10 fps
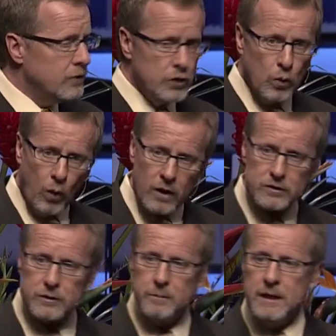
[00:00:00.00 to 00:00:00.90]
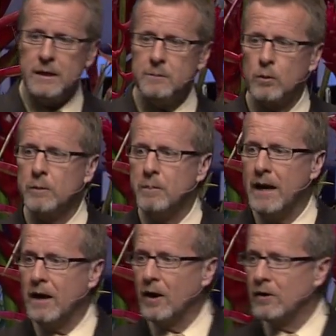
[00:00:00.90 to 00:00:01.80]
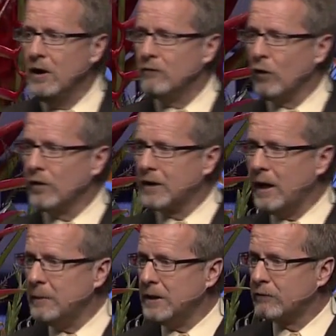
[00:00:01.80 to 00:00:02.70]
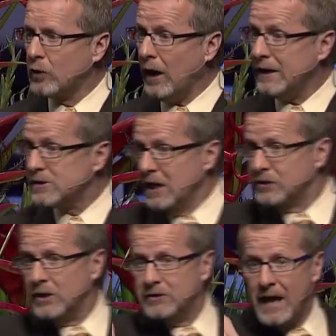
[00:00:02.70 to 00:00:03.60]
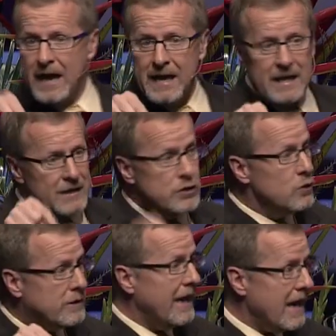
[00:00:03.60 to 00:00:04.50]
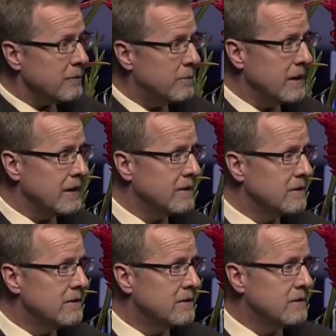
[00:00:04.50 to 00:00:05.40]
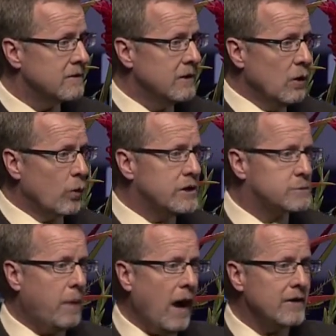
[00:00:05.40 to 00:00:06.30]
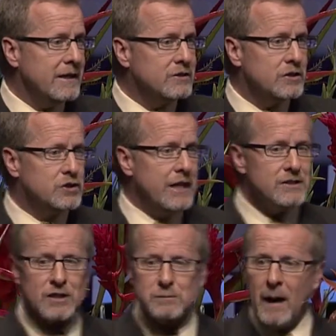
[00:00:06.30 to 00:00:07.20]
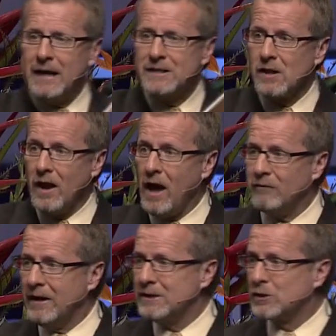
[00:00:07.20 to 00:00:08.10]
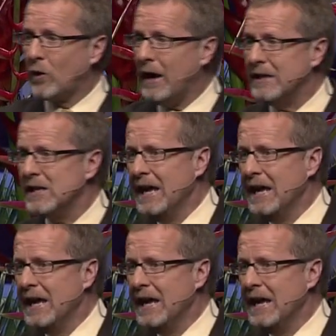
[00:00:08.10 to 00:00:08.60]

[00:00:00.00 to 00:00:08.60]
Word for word: Do you want to be prepared for the coming of Christ? Today you can be responding to Jesus by his love and his grace,